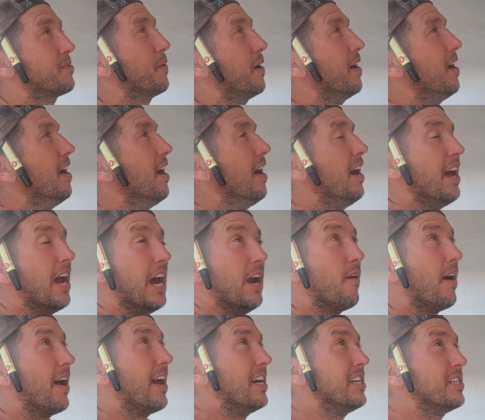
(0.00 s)
But
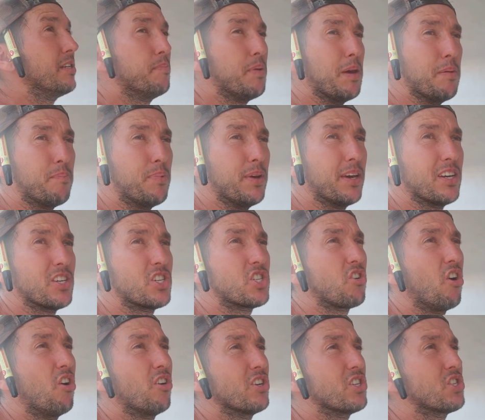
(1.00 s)
anyway, he's a bit bigger,
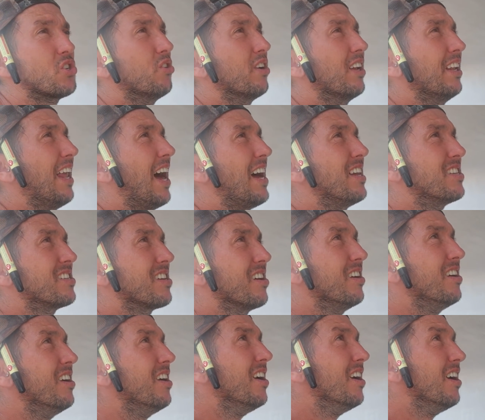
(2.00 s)
stronger sort of lad,
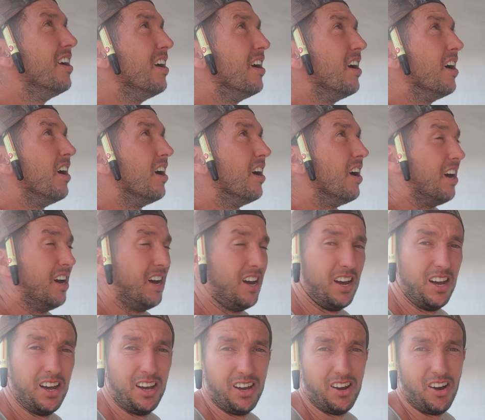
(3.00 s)
so
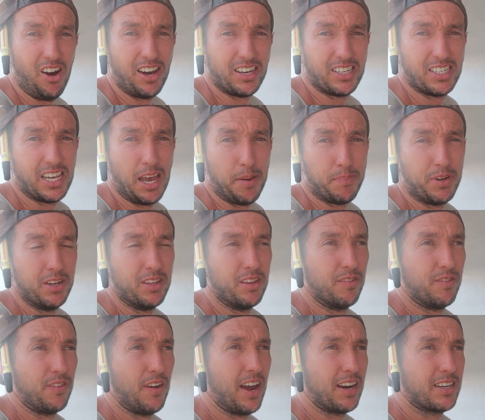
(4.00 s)
I accepted
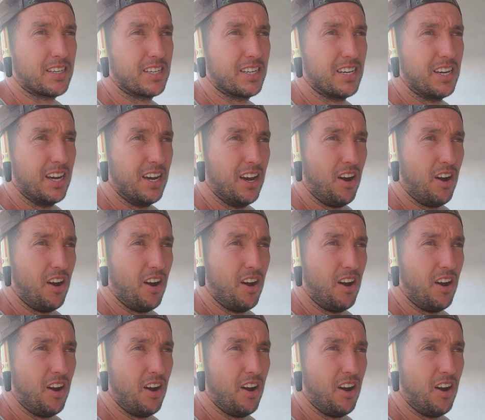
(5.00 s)
defeat.